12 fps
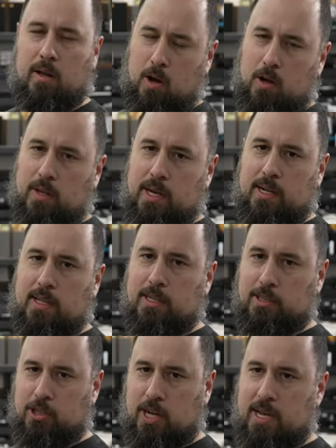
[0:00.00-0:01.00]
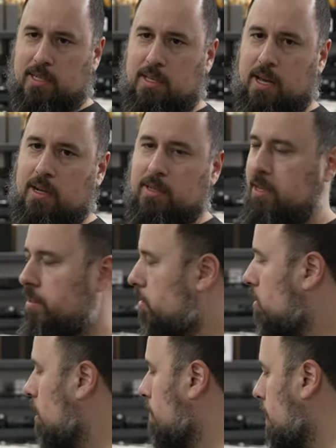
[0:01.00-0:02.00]
all analog jazz titles that
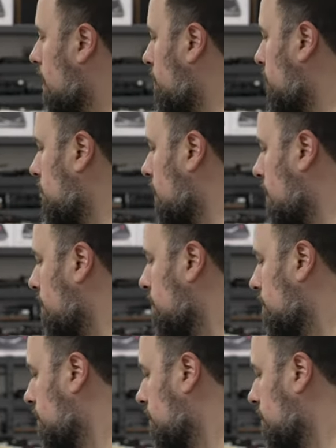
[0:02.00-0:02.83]
they're coming out with now